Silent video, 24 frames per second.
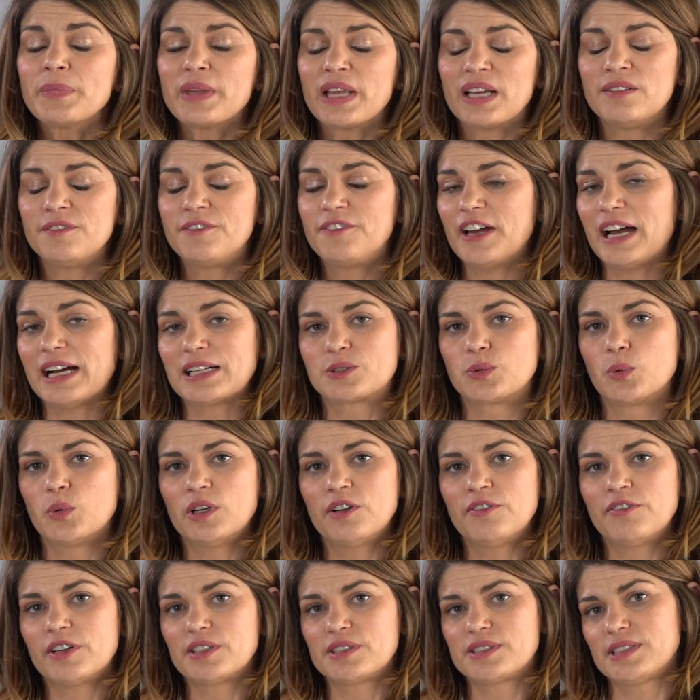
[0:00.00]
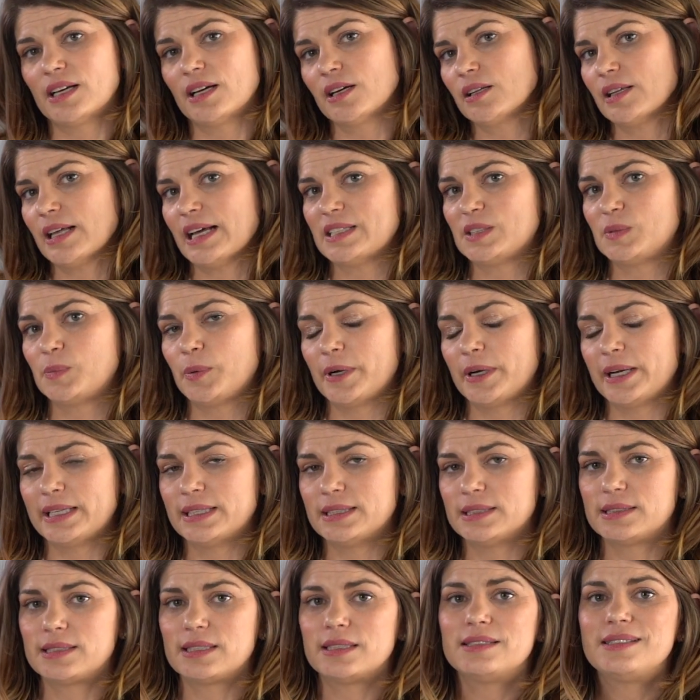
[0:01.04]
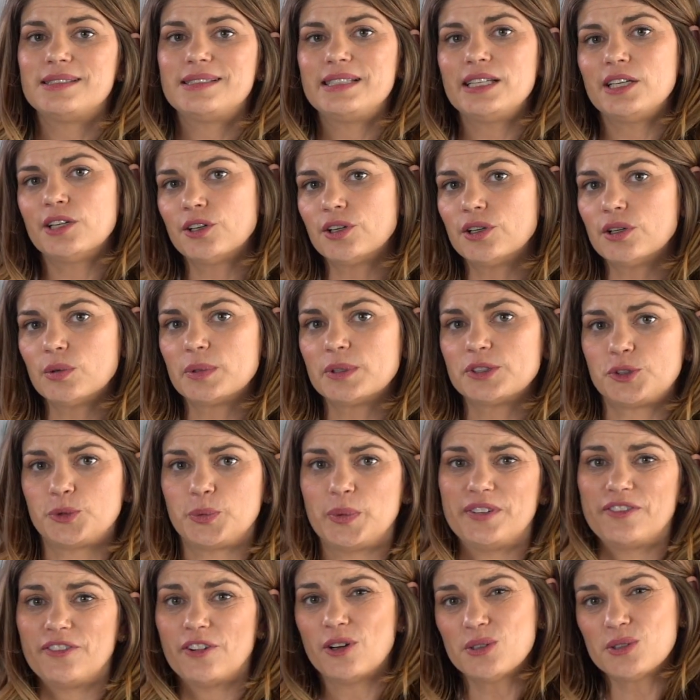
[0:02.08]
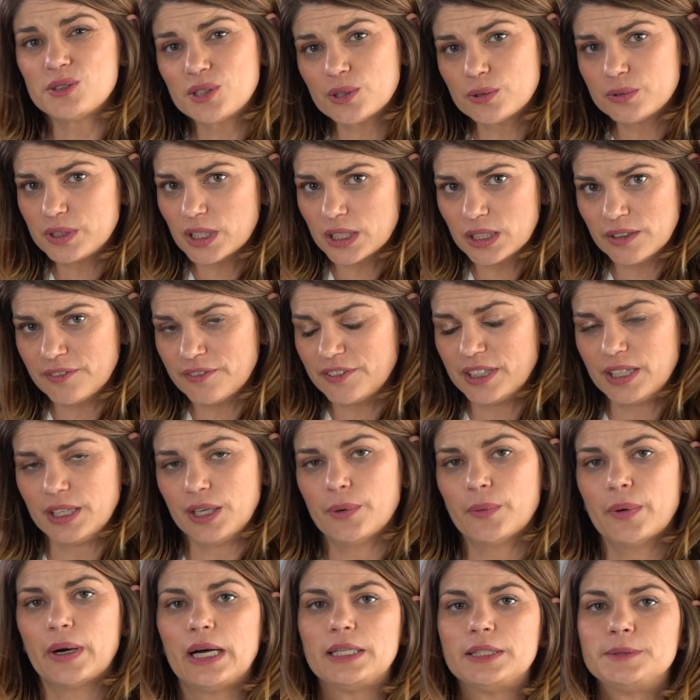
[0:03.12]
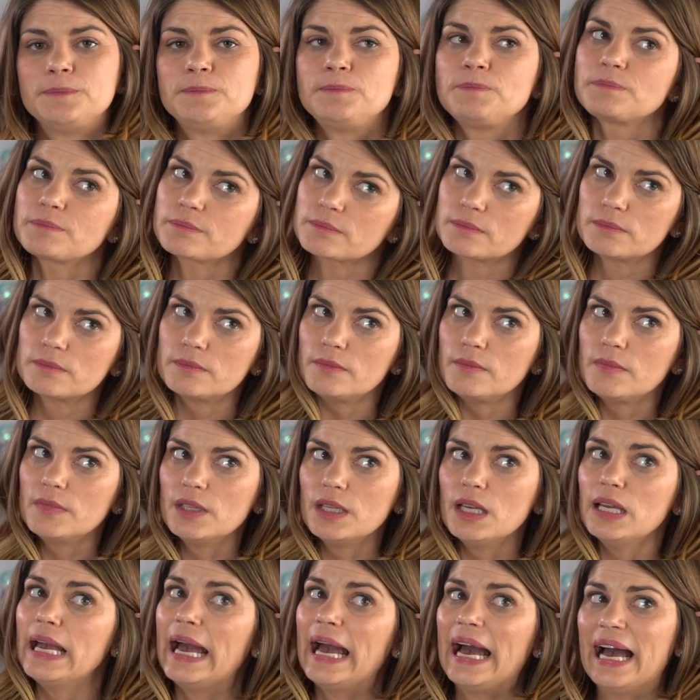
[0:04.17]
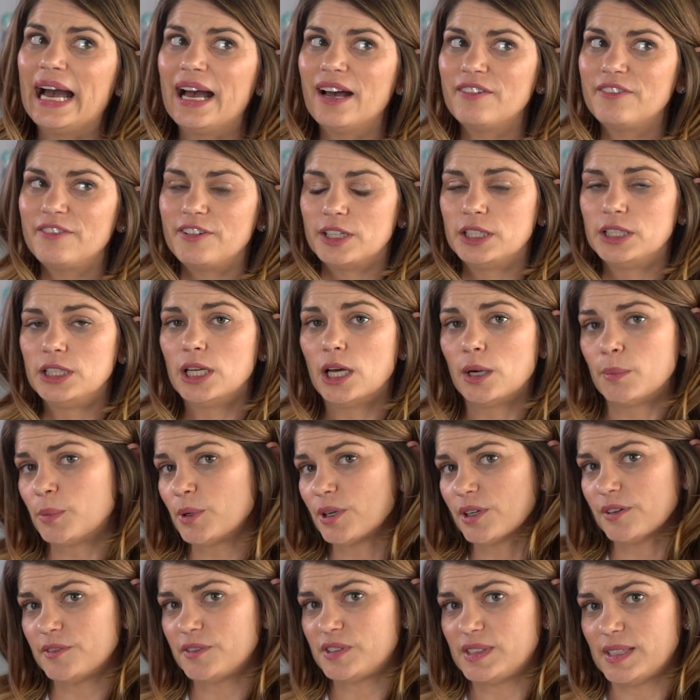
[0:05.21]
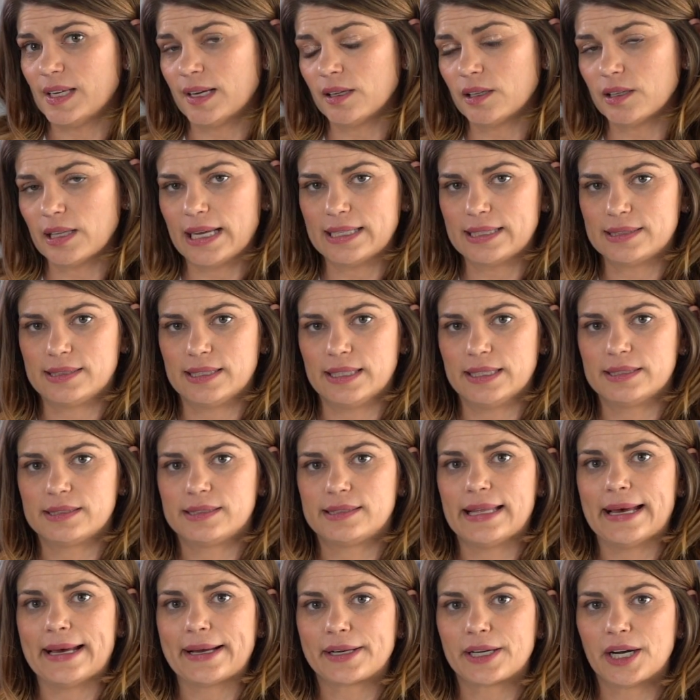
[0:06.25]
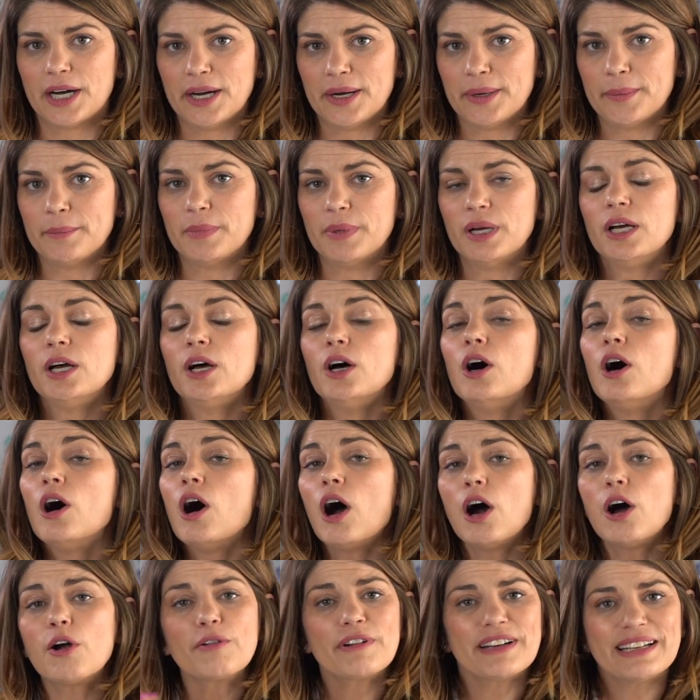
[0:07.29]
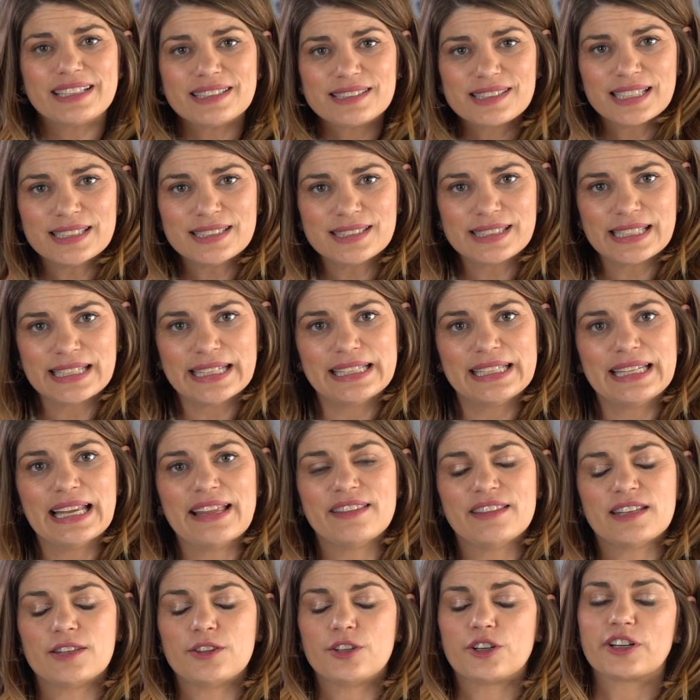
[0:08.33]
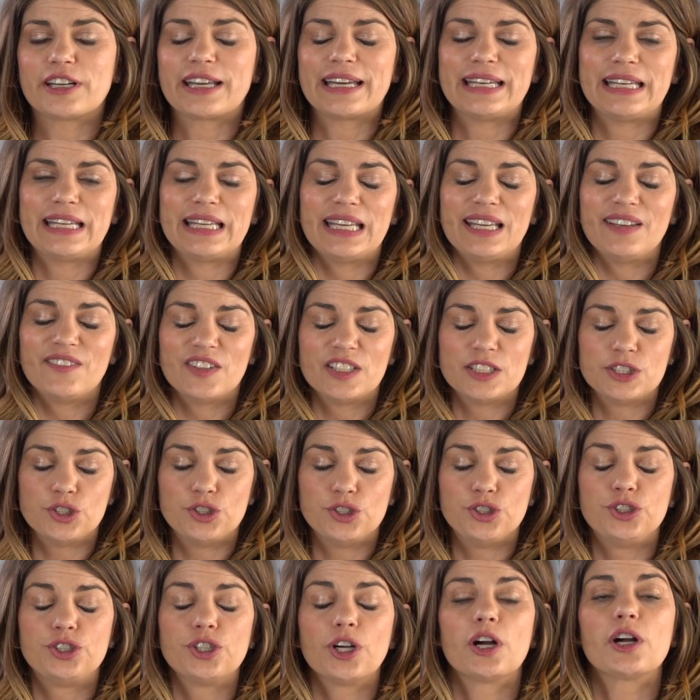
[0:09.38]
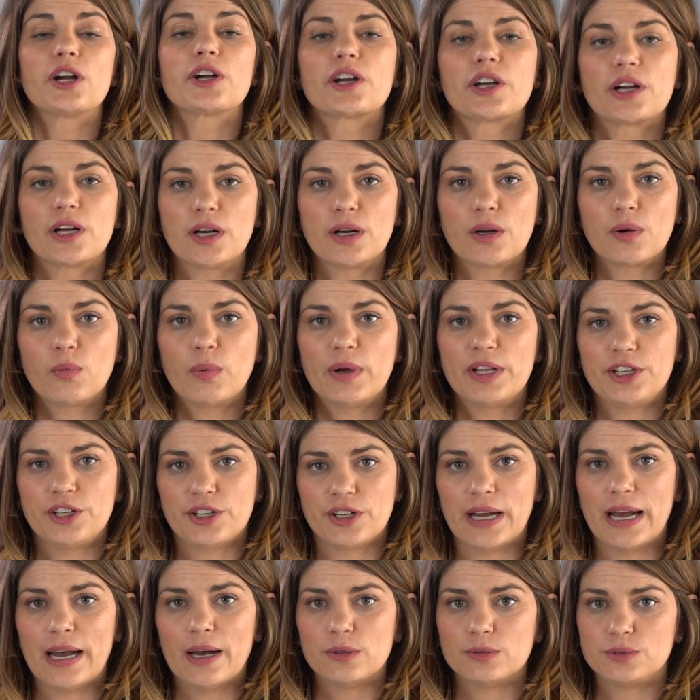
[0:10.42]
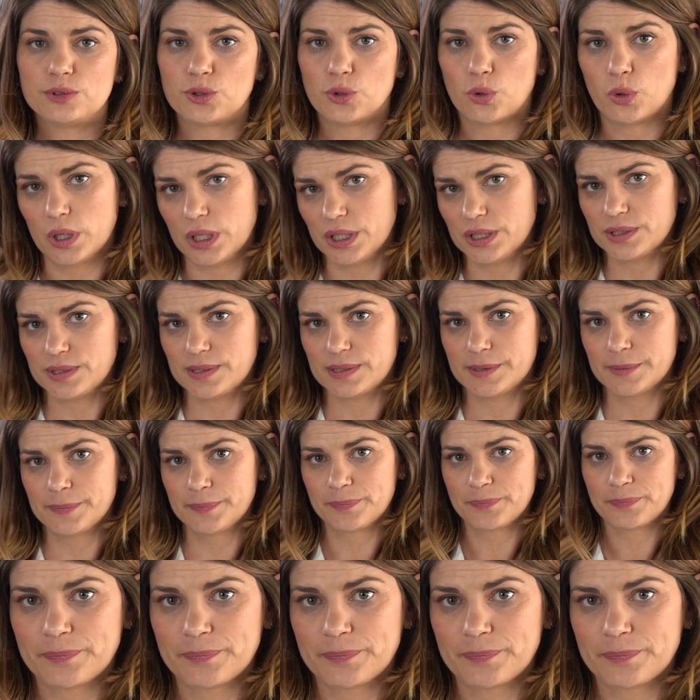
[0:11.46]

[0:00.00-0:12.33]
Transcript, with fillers: In fact, one of our sunglass brands, Zeal, which we've also done a video on, have a number of sunglasses that come already tinted and then they're getting even darker when you're outdoors.